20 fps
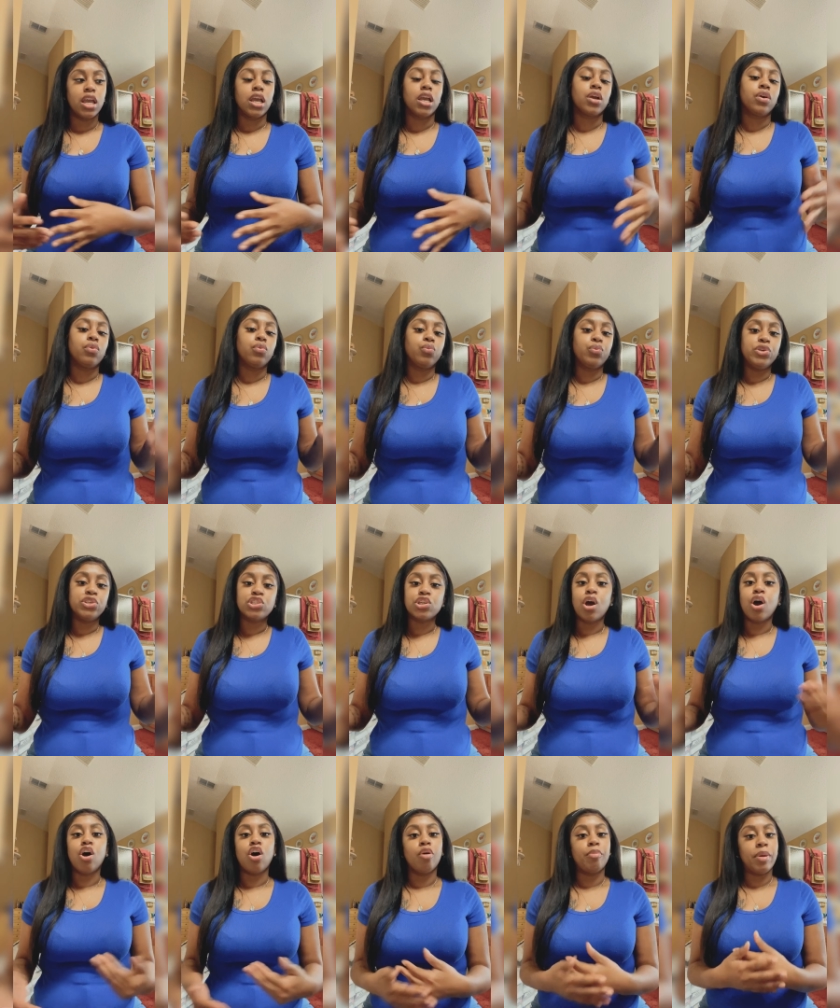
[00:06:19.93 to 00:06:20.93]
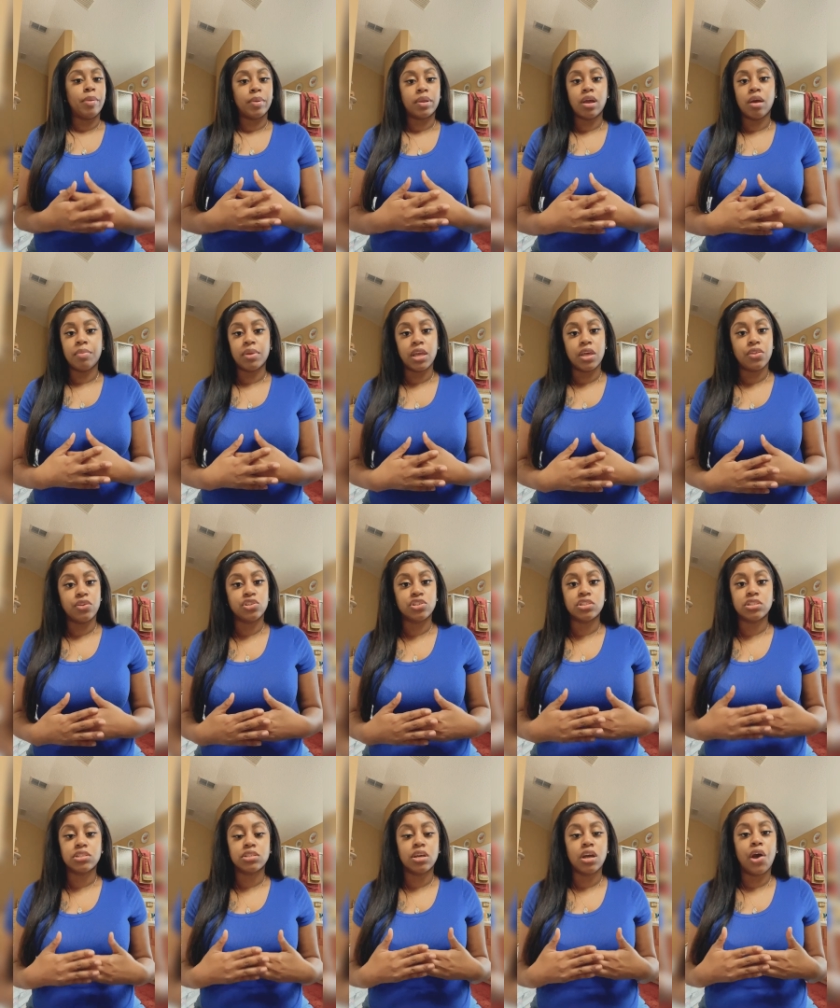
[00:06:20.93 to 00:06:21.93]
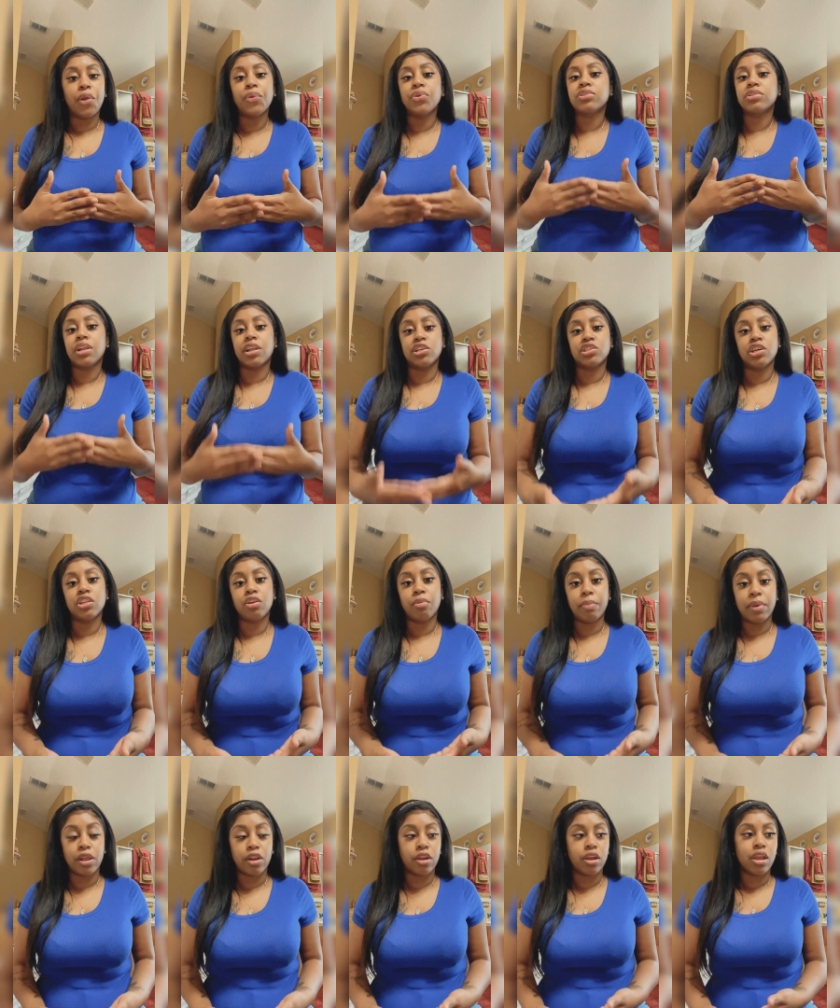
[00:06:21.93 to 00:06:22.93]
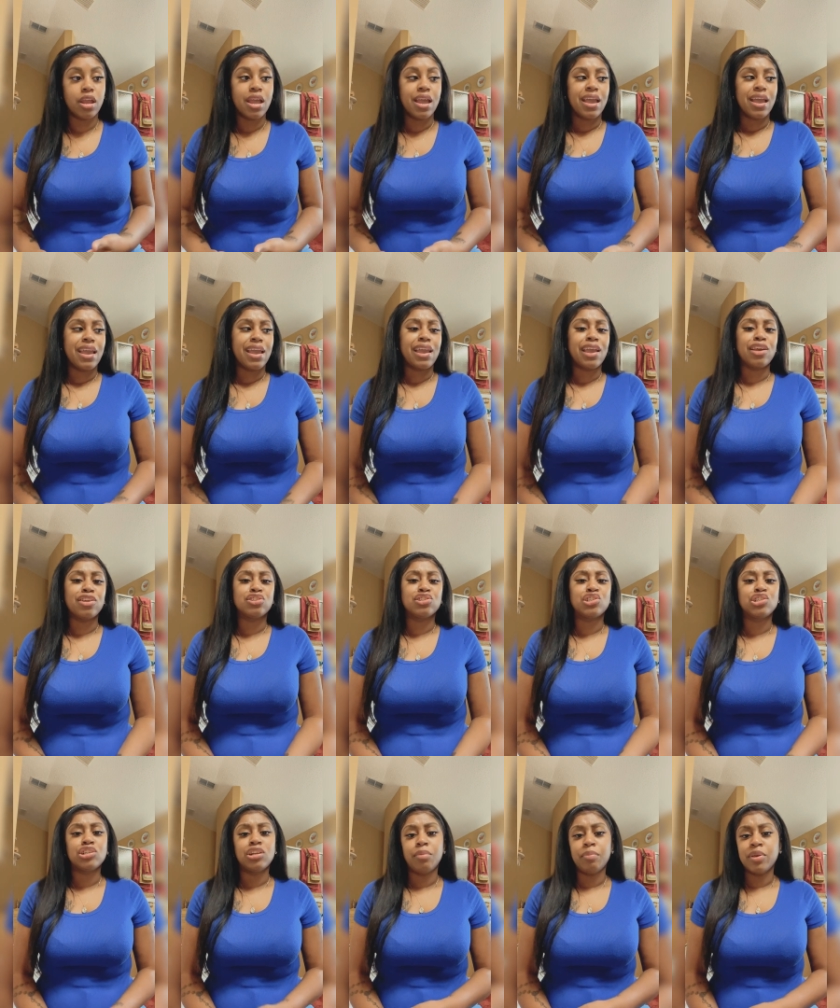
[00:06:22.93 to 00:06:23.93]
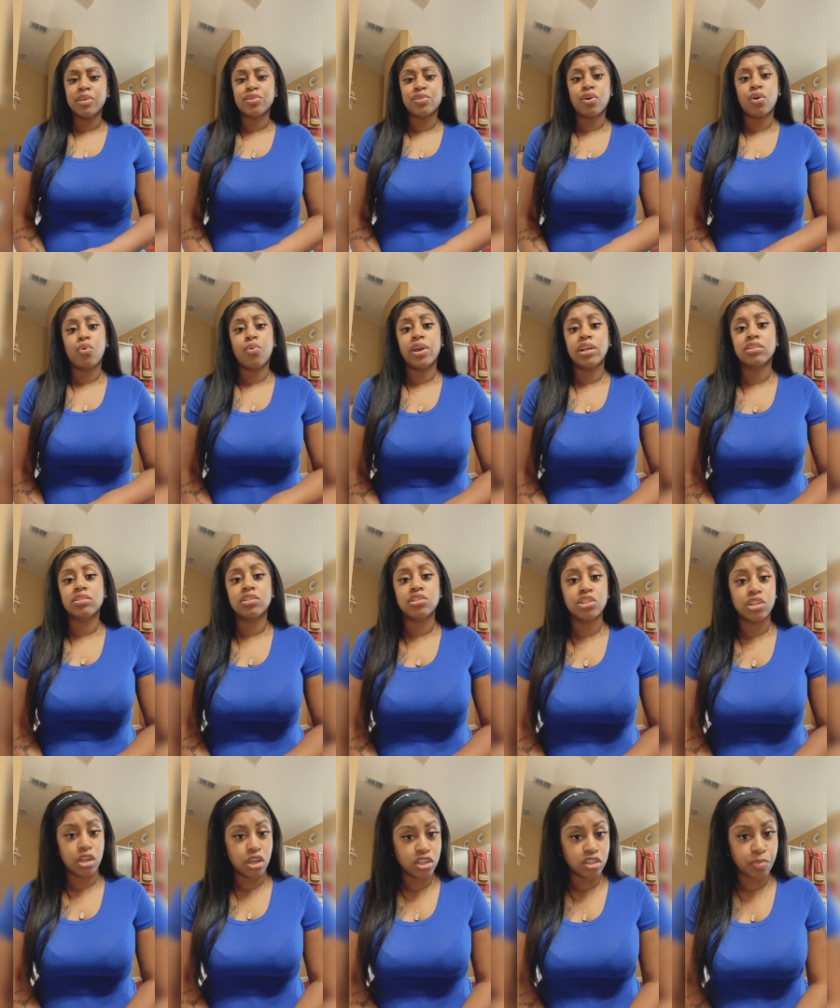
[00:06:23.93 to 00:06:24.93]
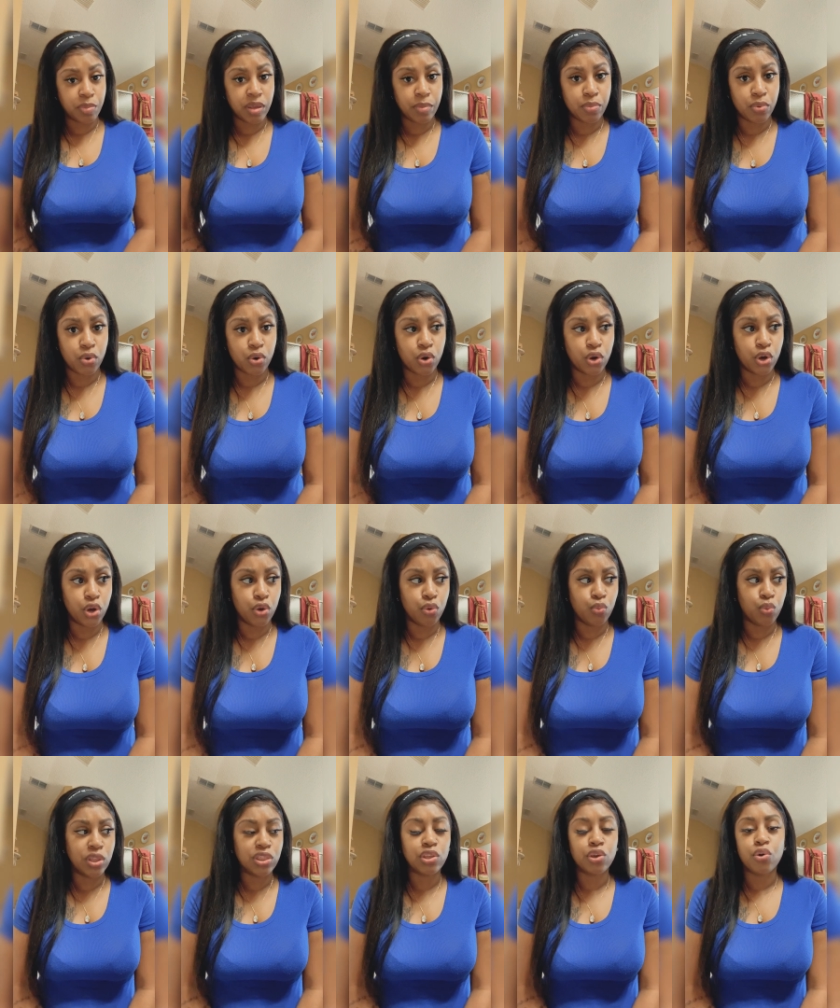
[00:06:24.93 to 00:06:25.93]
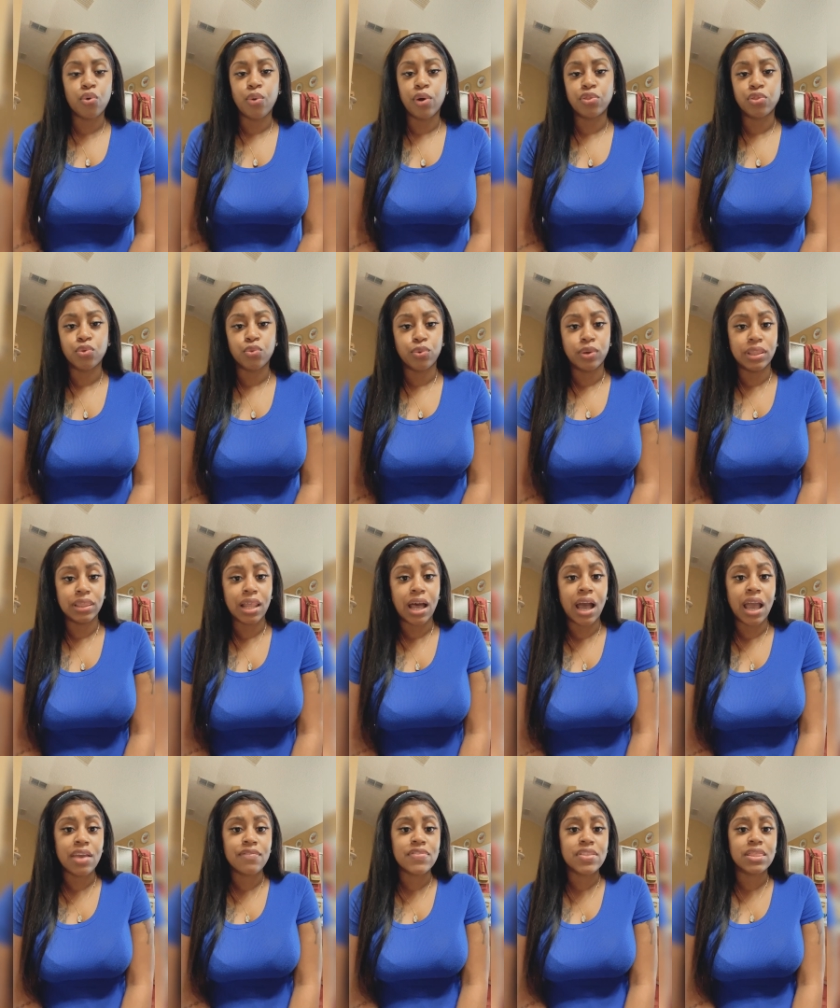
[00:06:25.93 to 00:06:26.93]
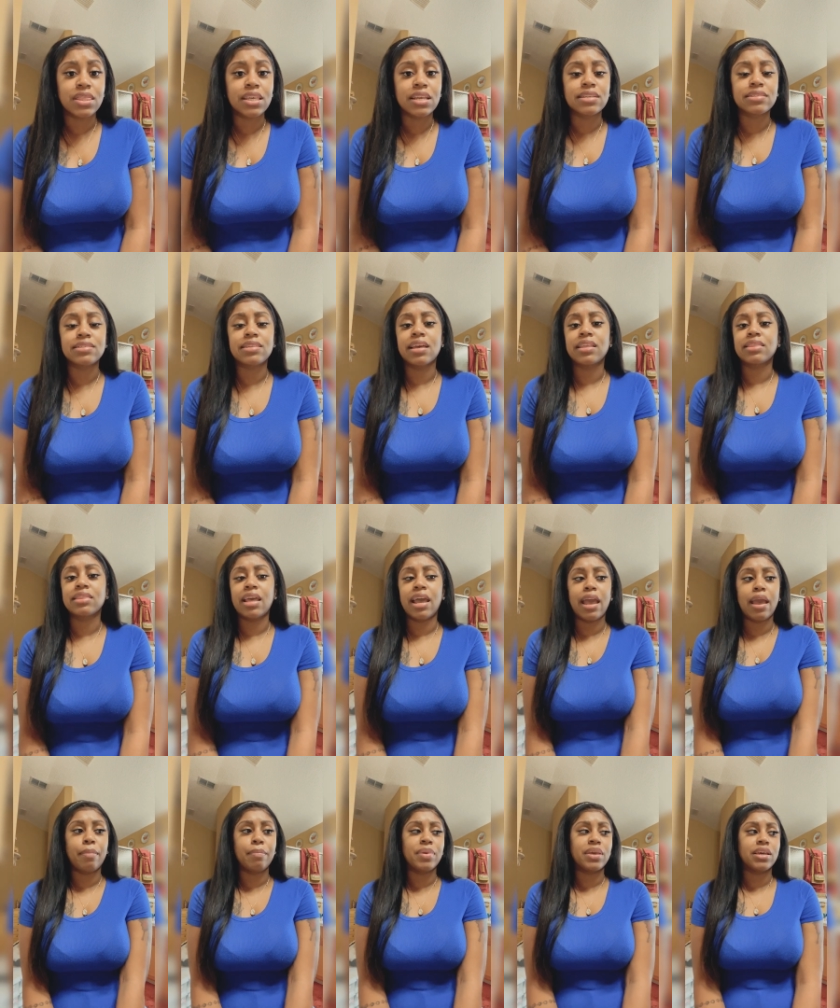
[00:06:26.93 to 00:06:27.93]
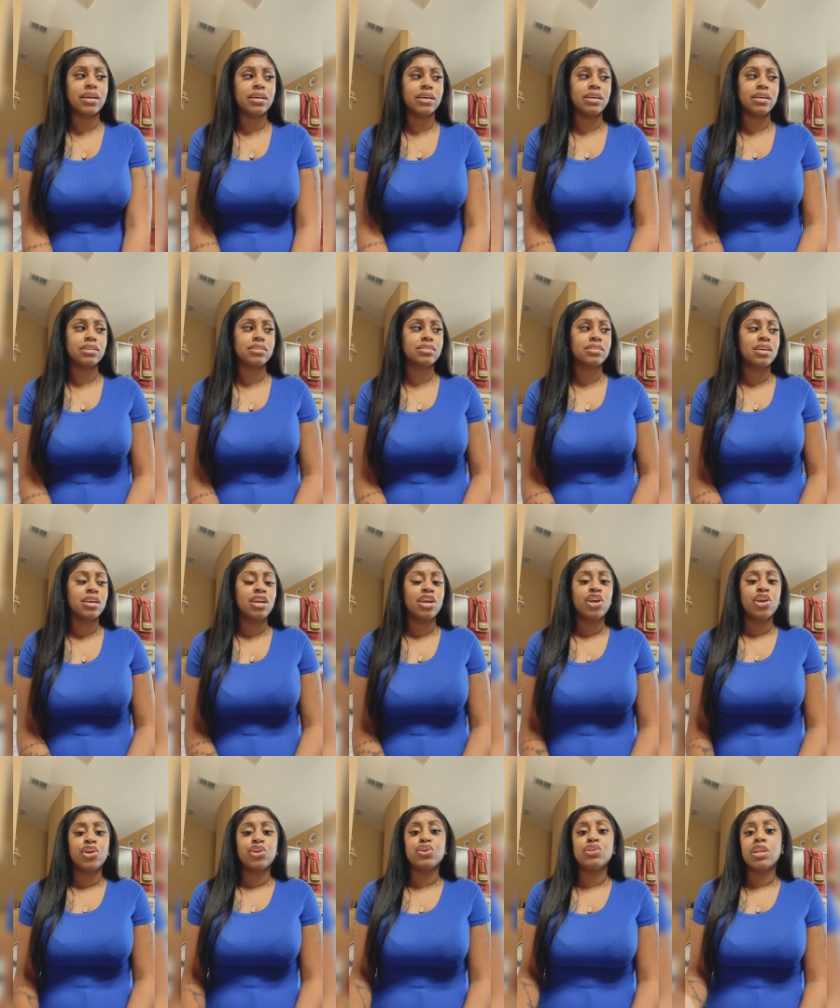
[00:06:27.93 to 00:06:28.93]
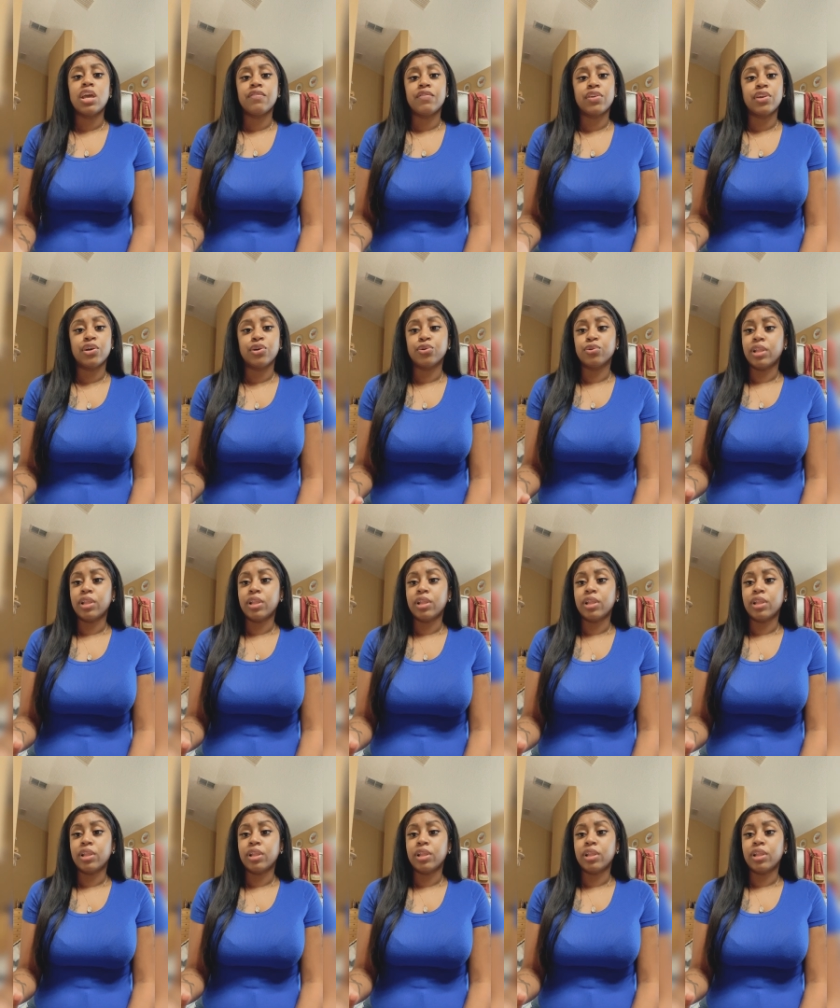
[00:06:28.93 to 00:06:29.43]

we should all be able to come together and just understand each other better, and shouldn't be so quick to judge people on what they're going through in life and things like that, because you never know.